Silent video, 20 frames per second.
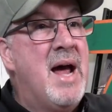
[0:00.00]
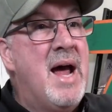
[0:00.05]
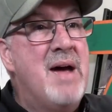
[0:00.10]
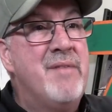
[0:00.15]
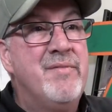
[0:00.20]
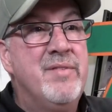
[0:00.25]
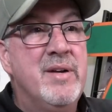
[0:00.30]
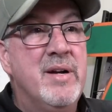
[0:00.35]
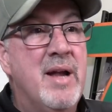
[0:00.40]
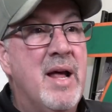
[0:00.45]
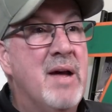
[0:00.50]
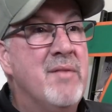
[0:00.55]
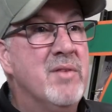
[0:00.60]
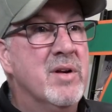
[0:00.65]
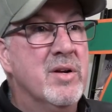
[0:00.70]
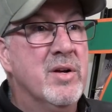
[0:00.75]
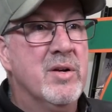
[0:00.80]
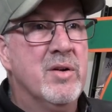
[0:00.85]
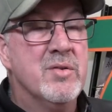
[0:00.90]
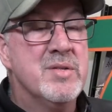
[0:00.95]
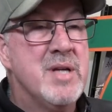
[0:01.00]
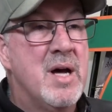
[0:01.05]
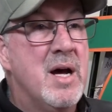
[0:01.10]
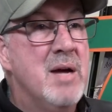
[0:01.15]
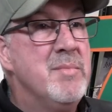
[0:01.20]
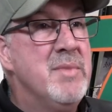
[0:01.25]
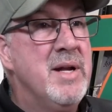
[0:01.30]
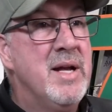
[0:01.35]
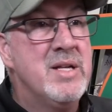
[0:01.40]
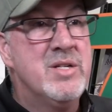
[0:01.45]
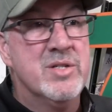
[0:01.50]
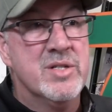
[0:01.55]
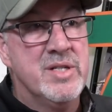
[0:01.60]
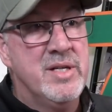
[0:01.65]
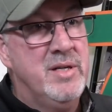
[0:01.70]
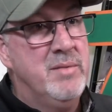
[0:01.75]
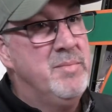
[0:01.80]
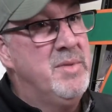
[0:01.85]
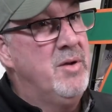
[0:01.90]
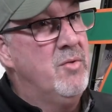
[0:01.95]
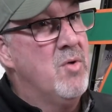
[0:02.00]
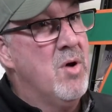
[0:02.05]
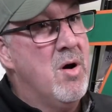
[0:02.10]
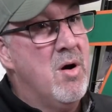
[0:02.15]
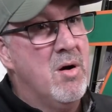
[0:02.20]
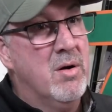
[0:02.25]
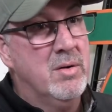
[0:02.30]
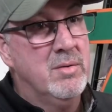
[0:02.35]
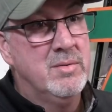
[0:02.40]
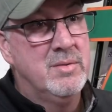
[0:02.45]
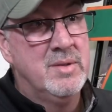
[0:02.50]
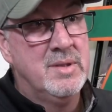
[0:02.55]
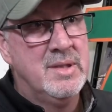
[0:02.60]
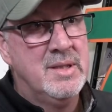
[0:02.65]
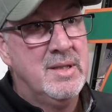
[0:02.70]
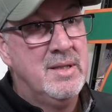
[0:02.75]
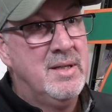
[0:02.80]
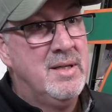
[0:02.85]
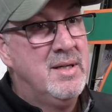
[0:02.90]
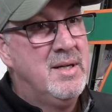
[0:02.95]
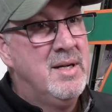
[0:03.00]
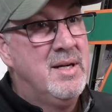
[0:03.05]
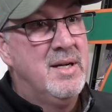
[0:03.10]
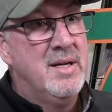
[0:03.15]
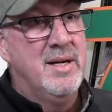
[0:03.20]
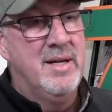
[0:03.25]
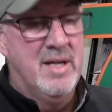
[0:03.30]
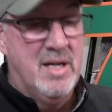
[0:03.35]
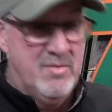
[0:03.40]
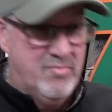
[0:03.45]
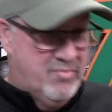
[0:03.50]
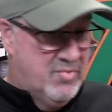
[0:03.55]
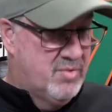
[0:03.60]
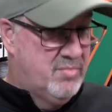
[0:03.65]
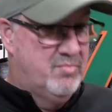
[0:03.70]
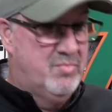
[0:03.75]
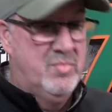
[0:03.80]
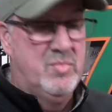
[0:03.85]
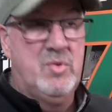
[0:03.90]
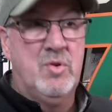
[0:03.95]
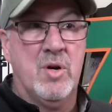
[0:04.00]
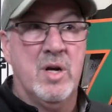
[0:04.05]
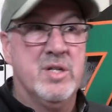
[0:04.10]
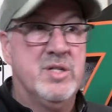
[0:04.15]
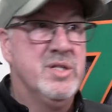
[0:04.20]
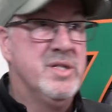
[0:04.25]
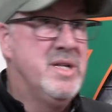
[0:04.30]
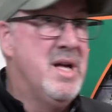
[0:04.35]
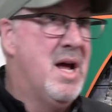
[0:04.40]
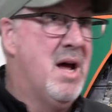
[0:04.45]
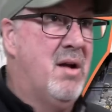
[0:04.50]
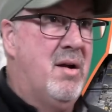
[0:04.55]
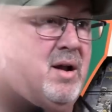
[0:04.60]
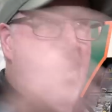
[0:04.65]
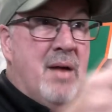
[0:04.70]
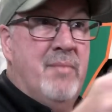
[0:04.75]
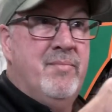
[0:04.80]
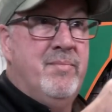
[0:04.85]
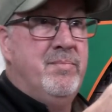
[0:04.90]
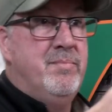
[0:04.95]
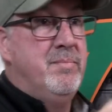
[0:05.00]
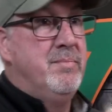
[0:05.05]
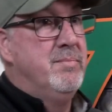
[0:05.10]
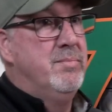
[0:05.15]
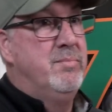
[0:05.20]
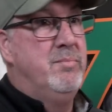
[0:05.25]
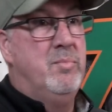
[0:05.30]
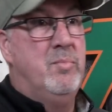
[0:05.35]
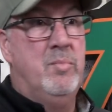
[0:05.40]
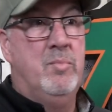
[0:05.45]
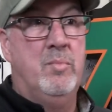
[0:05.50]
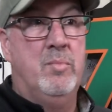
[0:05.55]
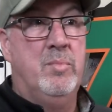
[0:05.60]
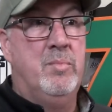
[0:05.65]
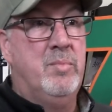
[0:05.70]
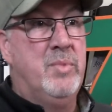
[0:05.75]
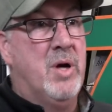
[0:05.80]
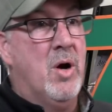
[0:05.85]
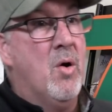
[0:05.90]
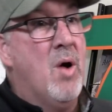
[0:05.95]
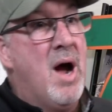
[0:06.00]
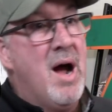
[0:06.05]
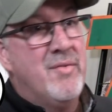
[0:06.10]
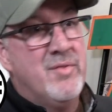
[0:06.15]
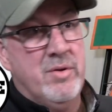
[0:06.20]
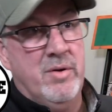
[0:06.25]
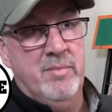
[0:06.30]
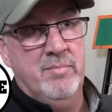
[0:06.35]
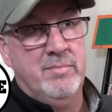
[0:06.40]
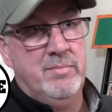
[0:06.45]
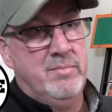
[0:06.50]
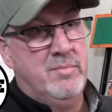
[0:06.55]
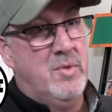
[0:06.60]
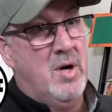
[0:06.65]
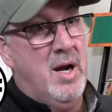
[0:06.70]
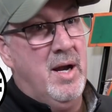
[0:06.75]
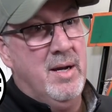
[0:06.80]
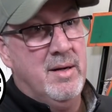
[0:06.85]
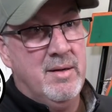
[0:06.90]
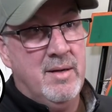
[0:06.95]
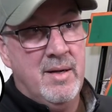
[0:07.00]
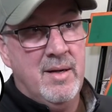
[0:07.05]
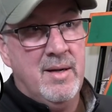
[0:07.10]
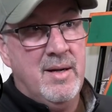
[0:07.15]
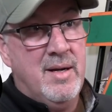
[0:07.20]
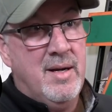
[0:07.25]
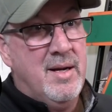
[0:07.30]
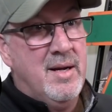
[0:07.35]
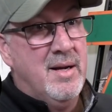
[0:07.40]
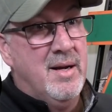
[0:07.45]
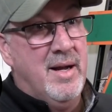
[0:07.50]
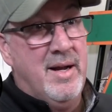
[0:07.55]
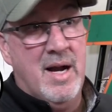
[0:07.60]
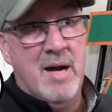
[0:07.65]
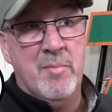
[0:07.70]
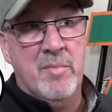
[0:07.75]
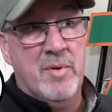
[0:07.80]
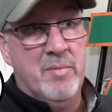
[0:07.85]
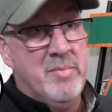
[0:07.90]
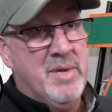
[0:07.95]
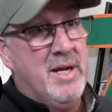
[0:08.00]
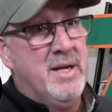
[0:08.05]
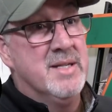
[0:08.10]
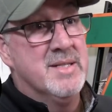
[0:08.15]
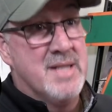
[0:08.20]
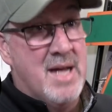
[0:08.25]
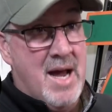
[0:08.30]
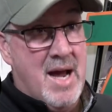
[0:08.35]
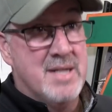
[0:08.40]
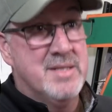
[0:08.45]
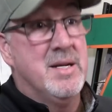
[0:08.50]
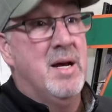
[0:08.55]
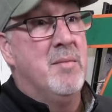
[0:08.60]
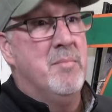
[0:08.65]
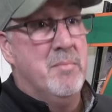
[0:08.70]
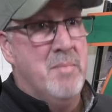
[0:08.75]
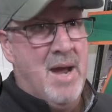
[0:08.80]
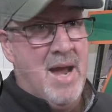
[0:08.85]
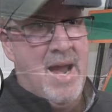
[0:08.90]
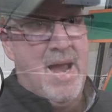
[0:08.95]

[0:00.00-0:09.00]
laughing and having a good old time, and that just hit me wrong. And I crutches down and I go after him, right? And I'm gonna beat his ass. I'm